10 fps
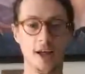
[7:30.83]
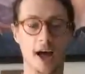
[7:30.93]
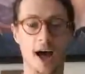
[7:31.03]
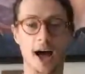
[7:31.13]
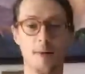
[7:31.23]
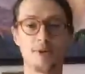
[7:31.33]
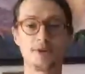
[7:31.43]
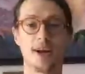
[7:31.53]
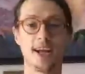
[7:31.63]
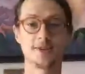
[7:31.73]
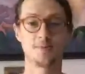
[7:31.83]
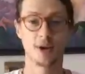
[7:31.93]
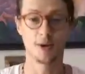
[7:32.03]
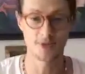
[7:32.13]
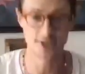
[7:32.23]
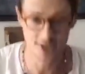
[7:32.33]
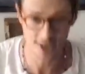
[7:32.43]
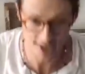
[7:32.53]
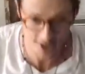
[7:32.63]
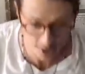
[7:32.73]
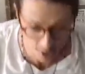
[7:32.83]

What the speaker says: Put your hands in prayer position and just do a